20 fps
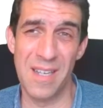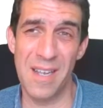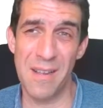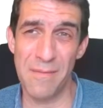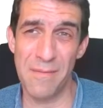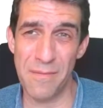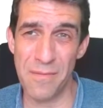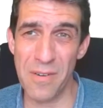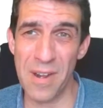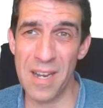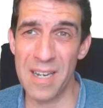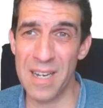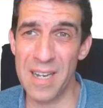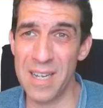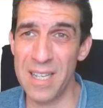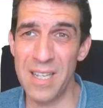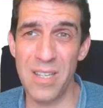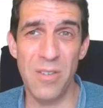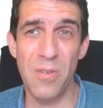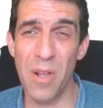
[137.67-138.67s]
And
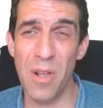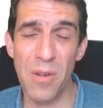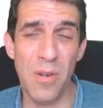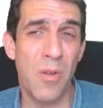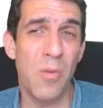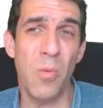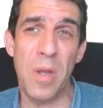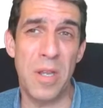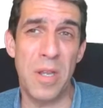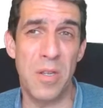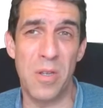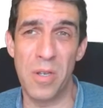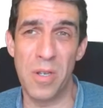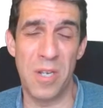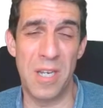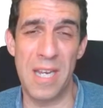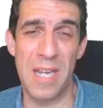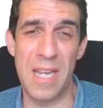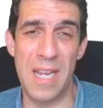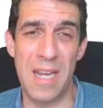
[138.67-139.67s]
frankly, you don't know when you're
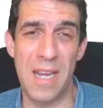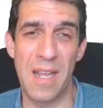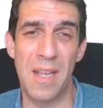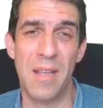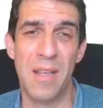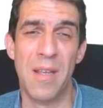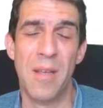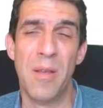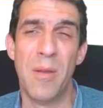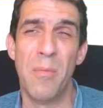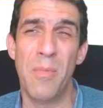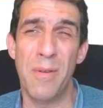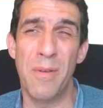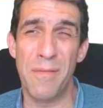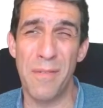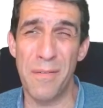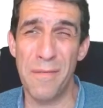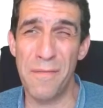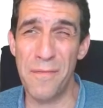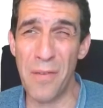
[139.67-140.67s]
going to need it, but
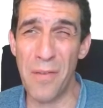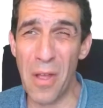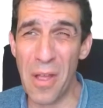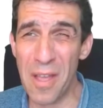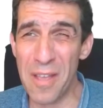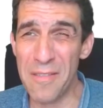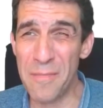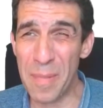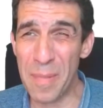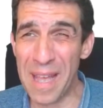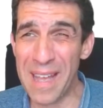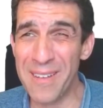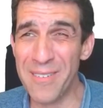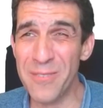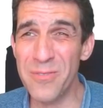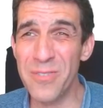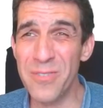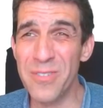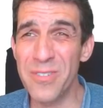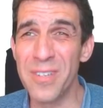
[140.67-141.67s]
for
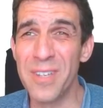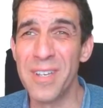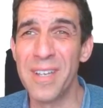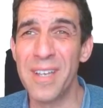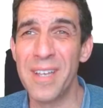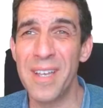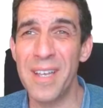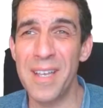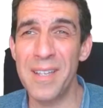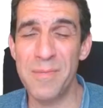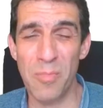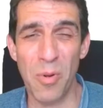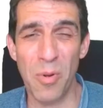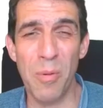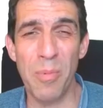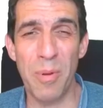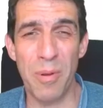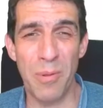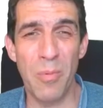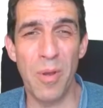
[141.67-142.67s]
£5, it's
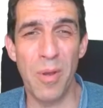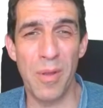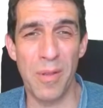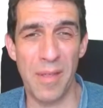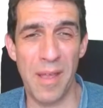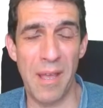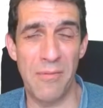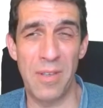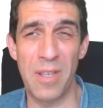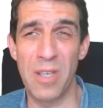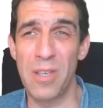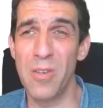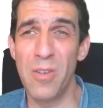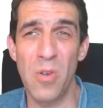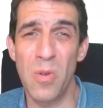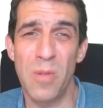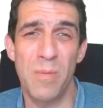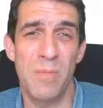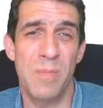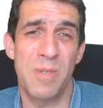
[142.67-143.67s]
probably worth having. You can
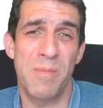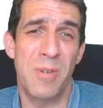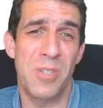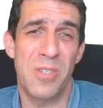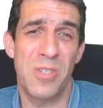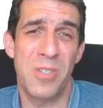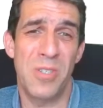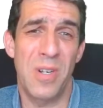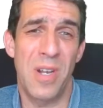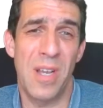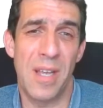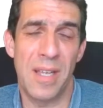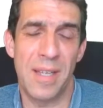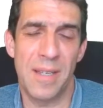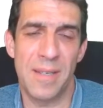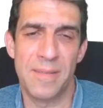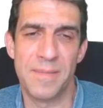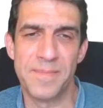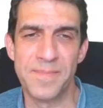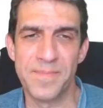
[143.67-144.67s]
call them as much as you
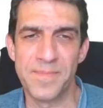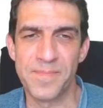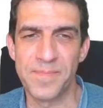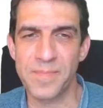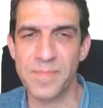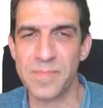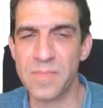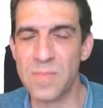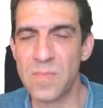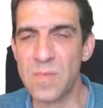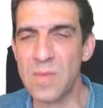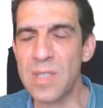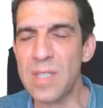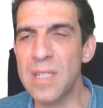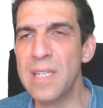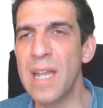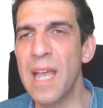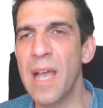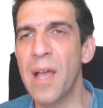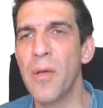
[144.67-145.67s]
like.
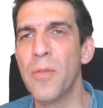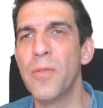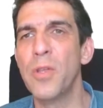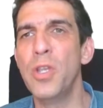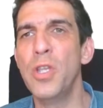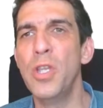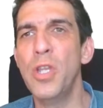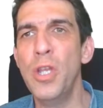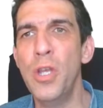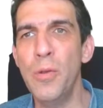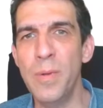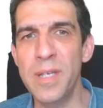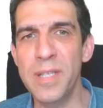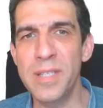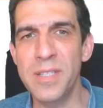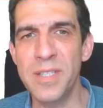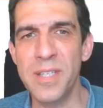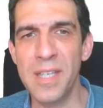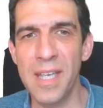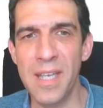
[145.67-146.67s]
Now, the
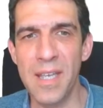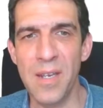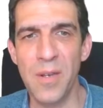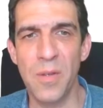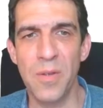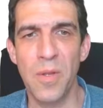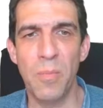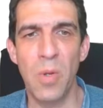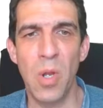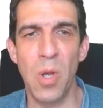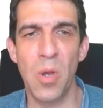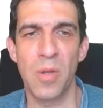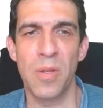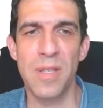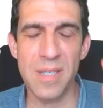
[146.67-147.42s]
newest kid on the block.